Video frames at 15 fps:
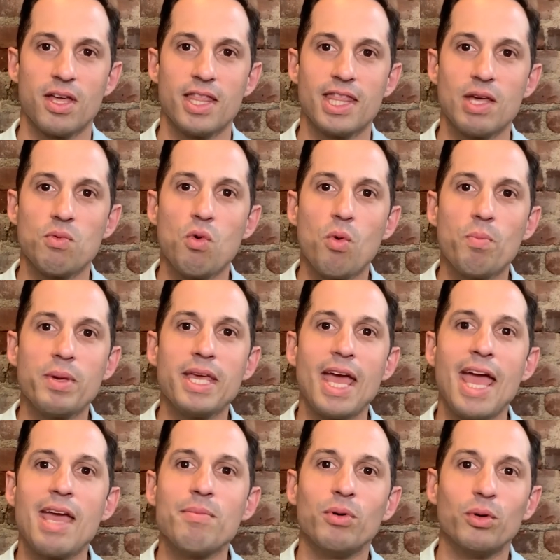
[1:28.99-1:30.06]
They won't be
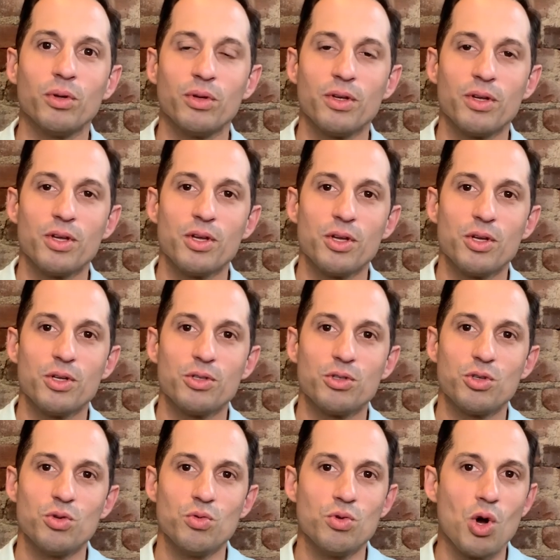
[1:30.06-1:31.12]
able
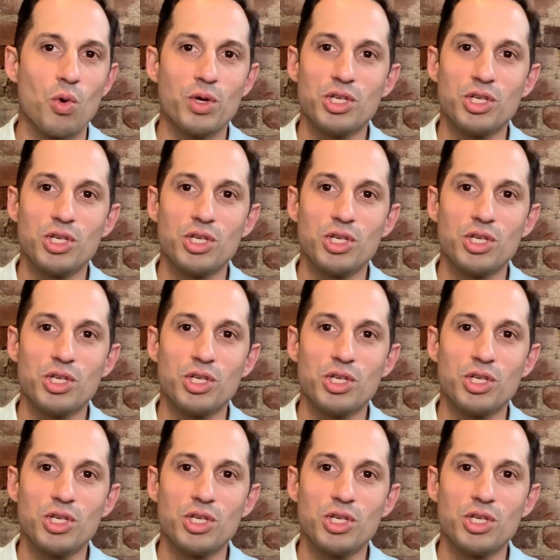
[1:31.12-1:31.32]
to go